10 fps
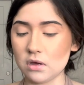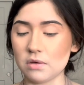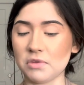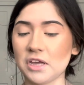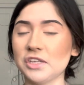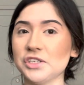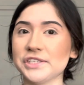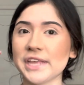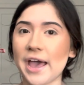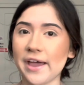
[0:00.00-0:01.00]
I'm like, I just
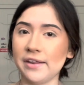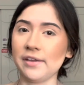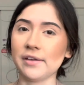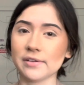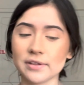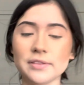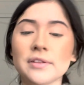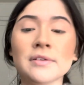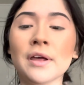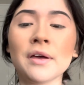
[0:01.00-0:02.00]
had it, and
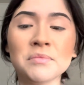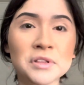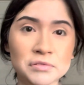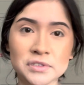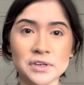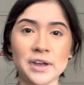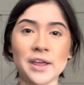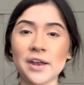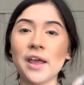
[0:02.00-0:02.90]
then I'd be losing it.